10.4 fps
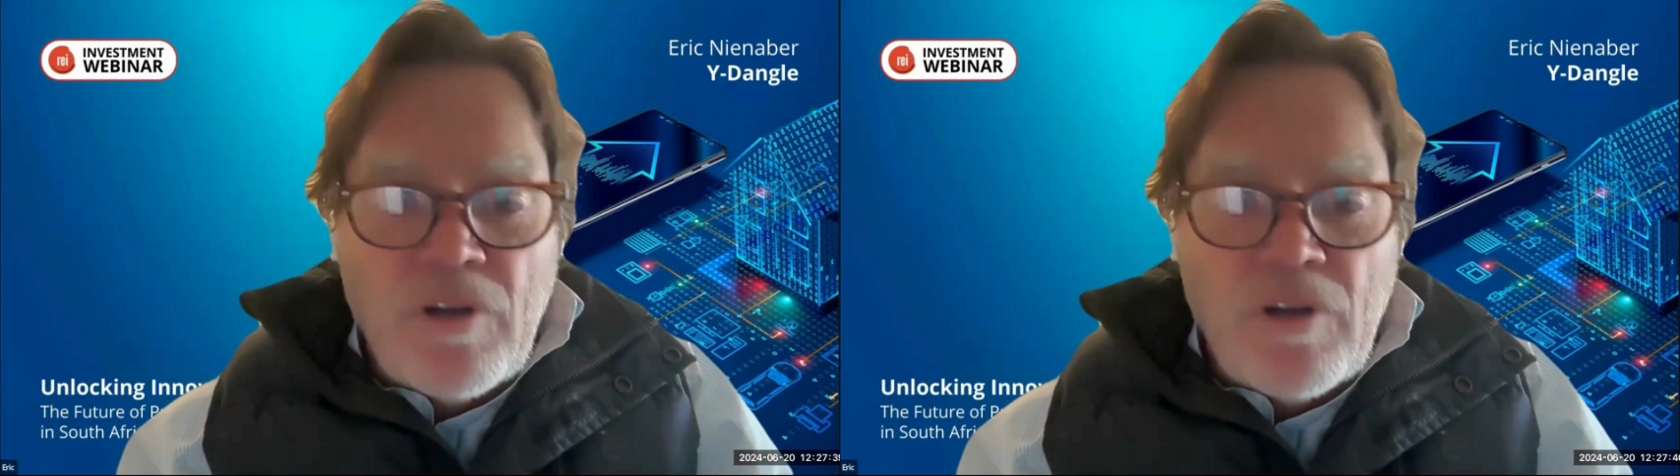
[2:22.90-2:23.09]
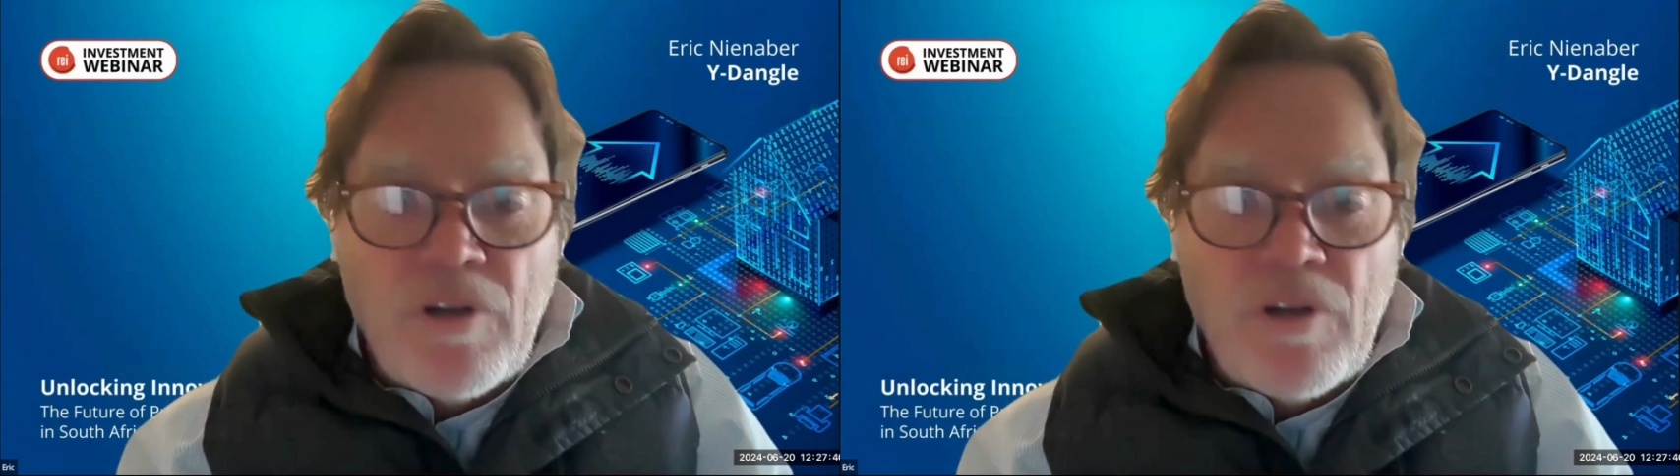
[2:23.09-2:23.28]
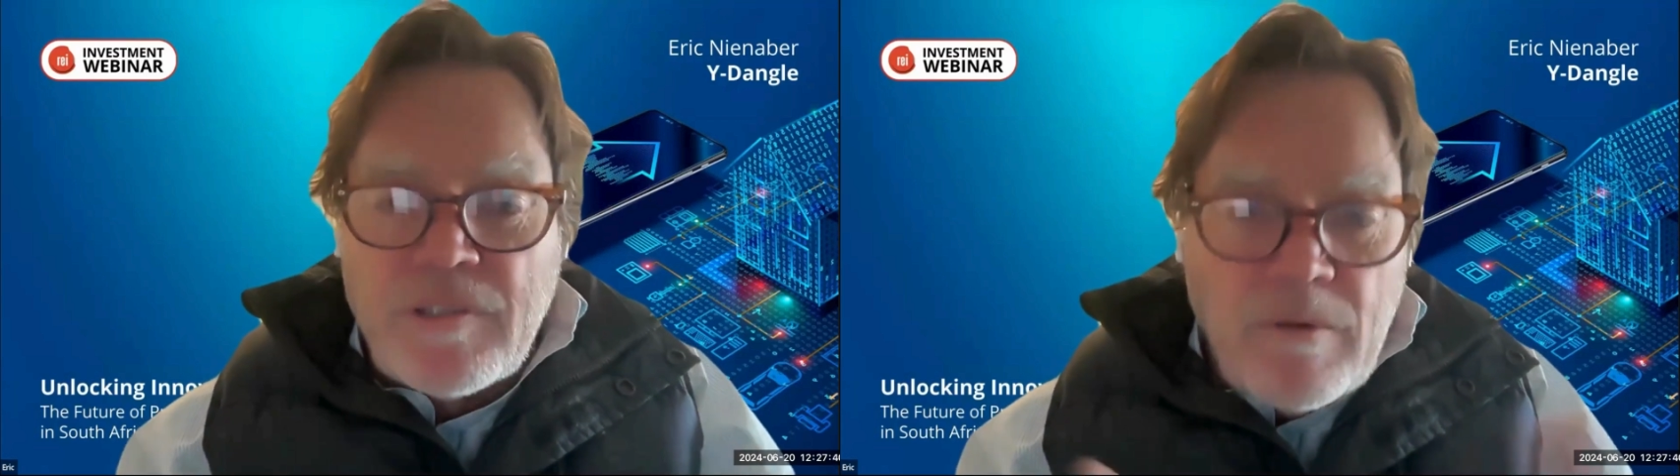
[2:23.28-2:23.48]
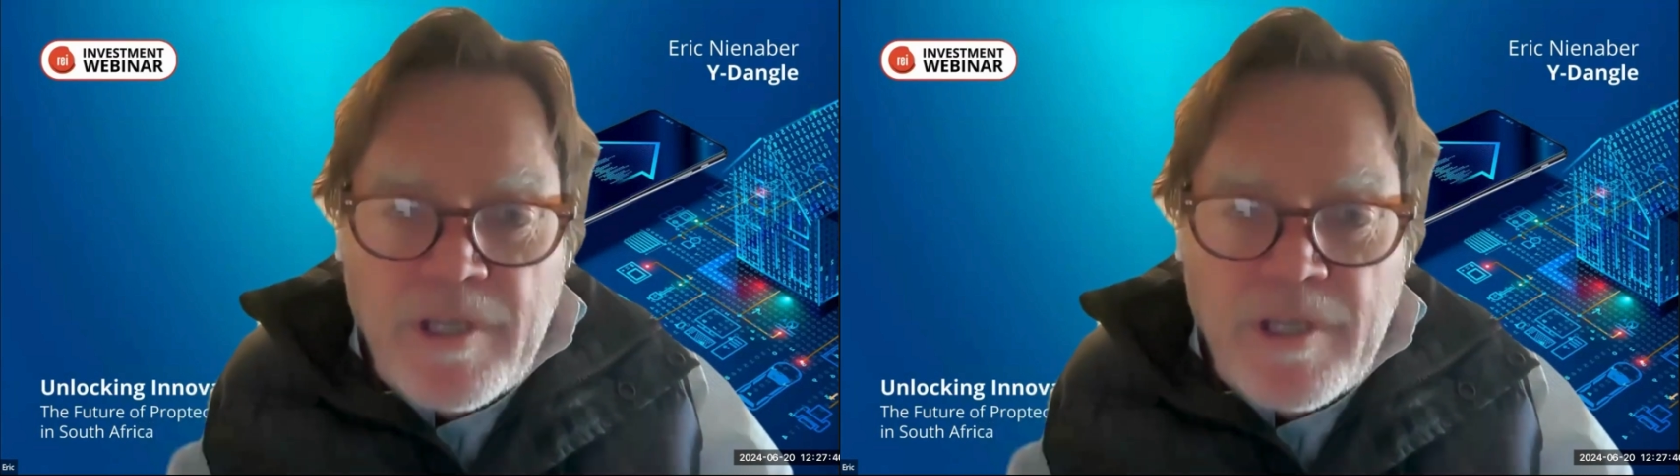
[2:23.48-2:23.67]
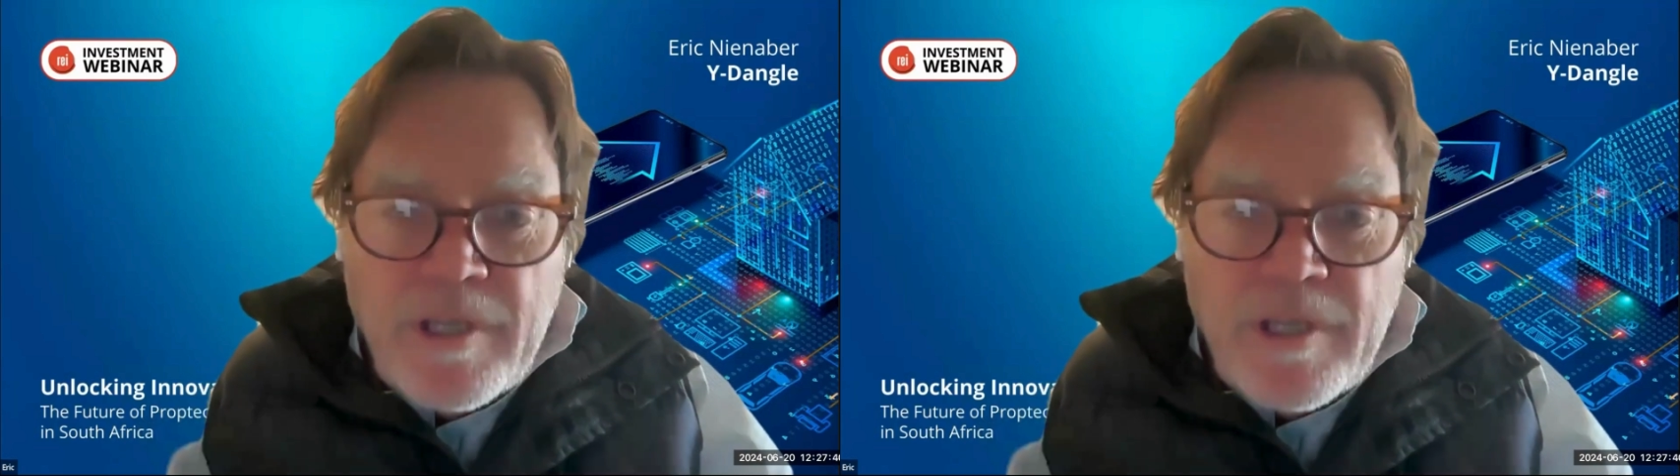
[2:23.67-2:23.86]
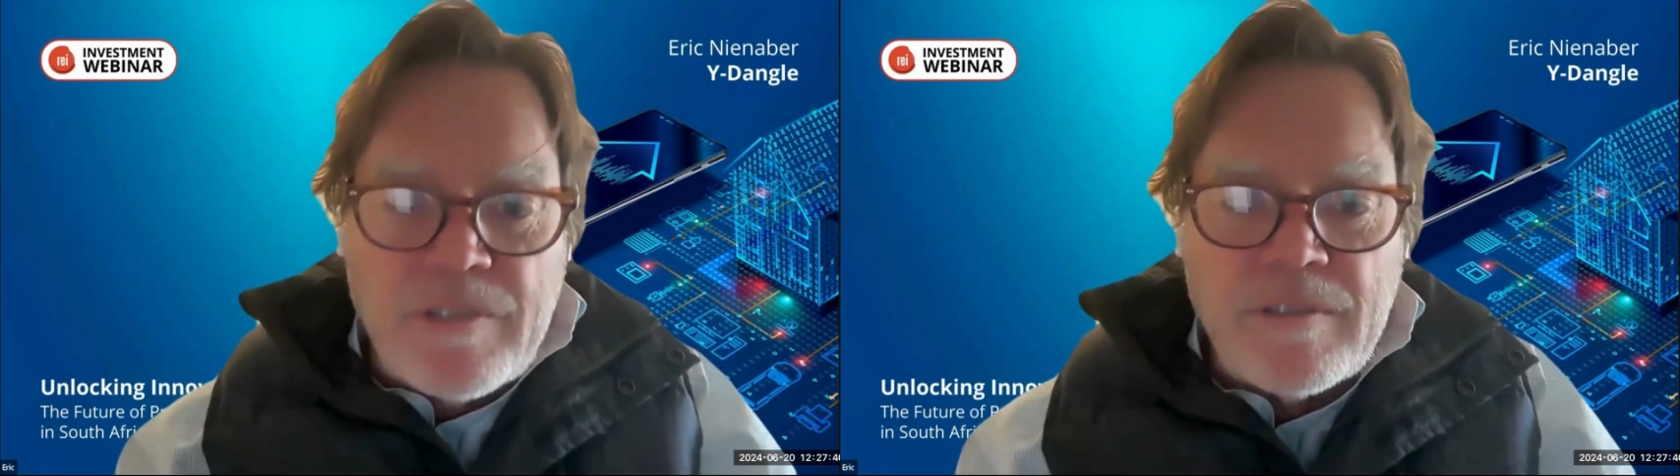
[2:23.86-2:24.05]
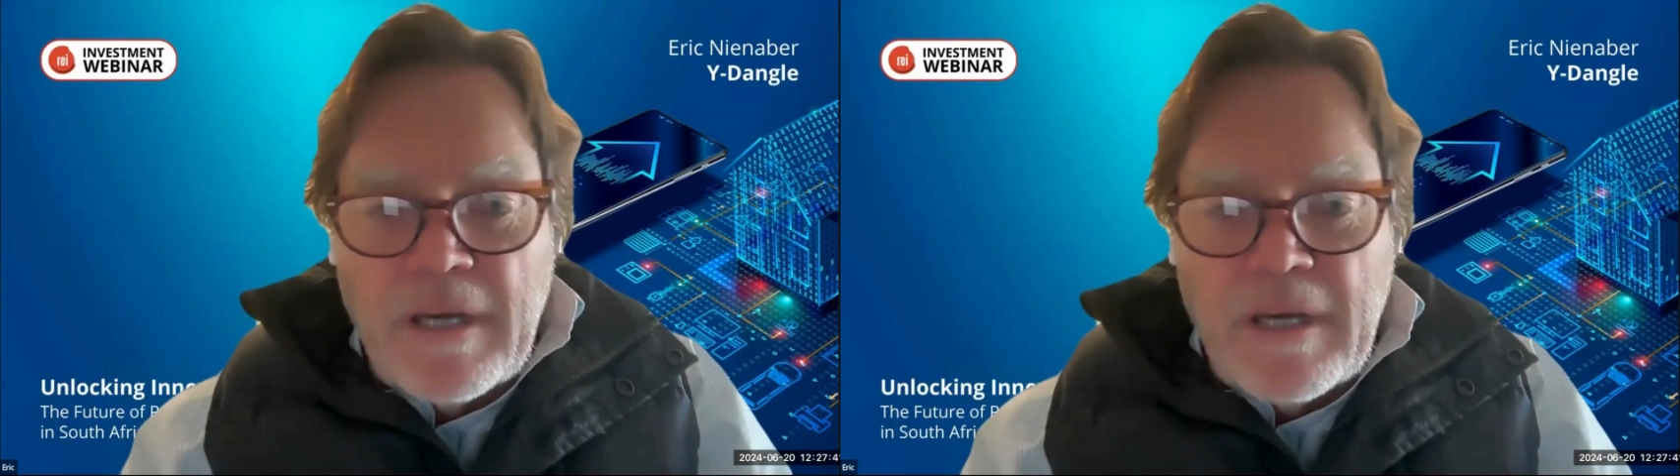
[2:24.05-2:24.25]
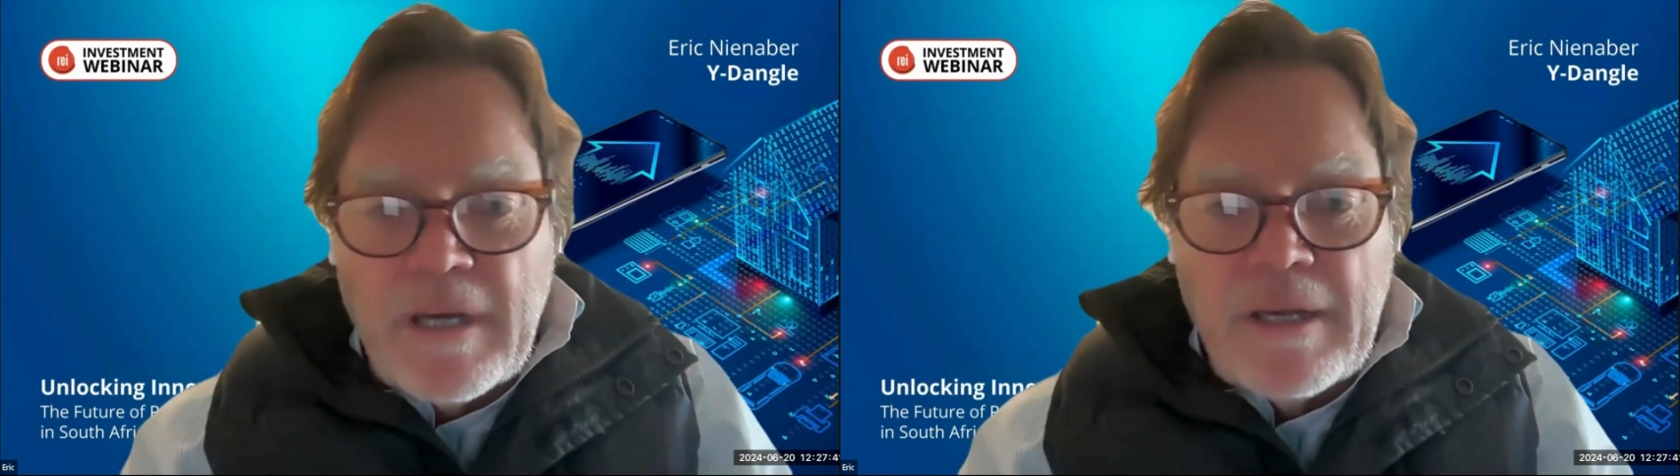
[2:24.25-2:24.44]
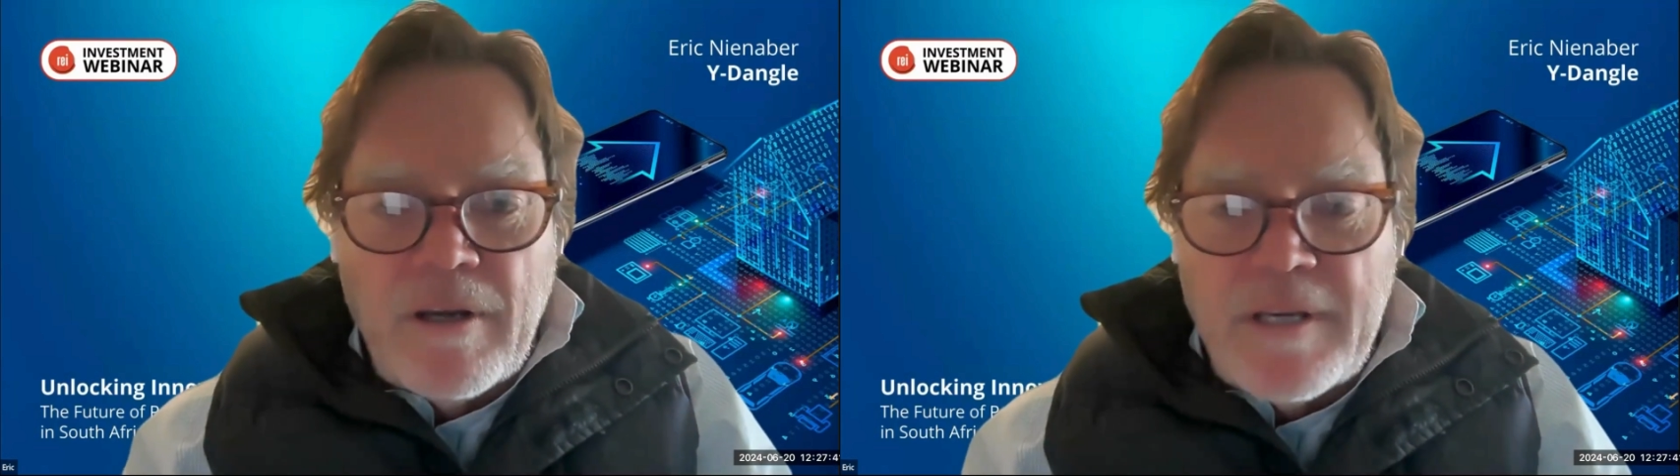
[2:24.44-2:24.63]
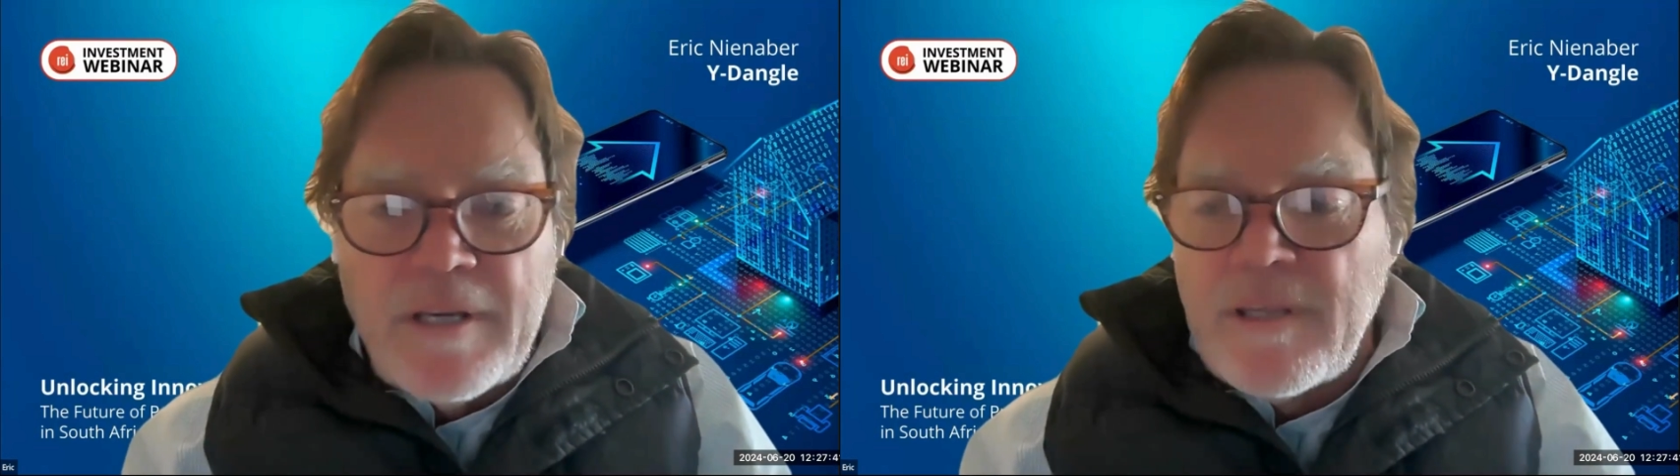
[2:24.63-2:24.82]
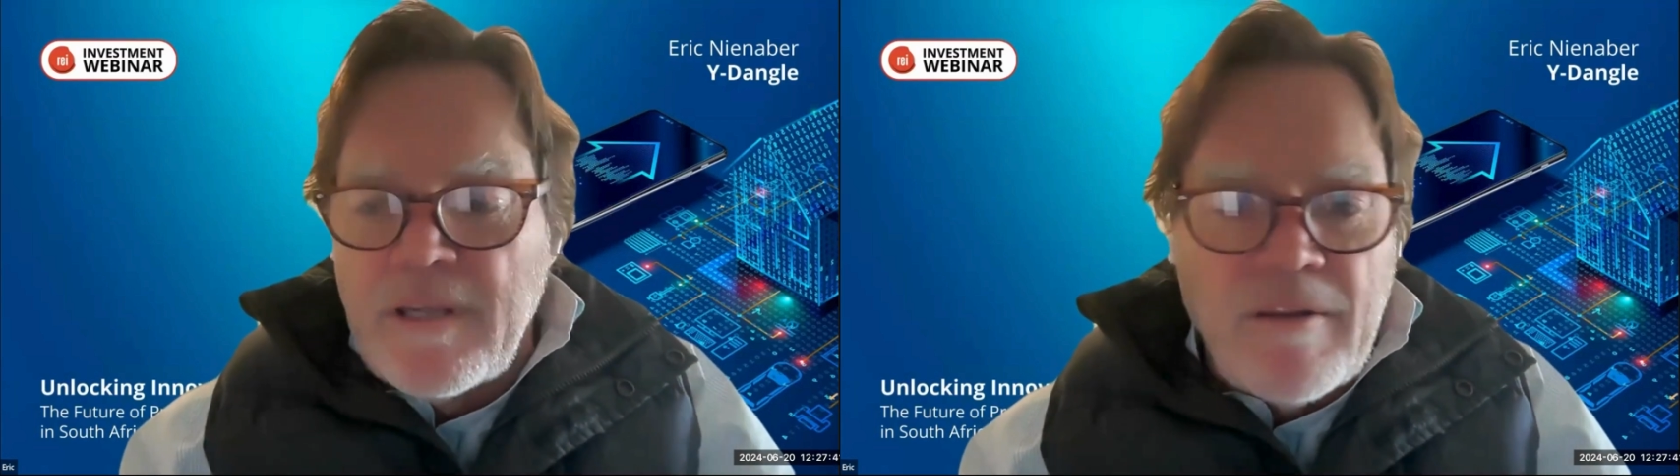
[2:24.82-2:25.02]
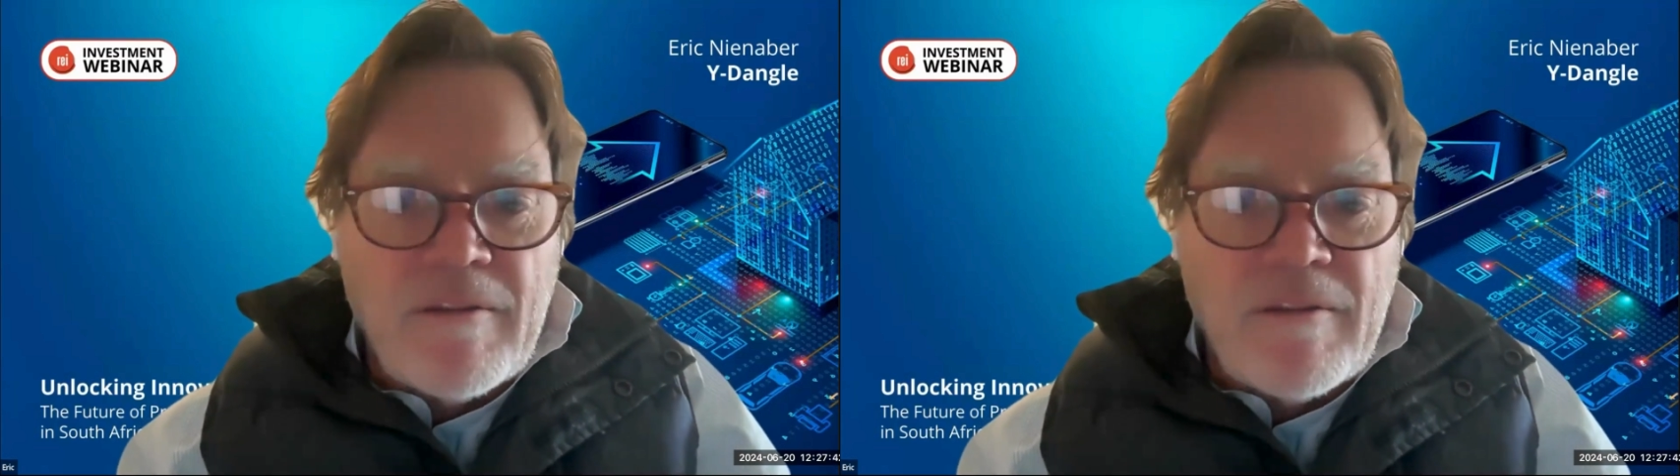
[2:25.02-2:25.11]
but you could just ask it a question and saying,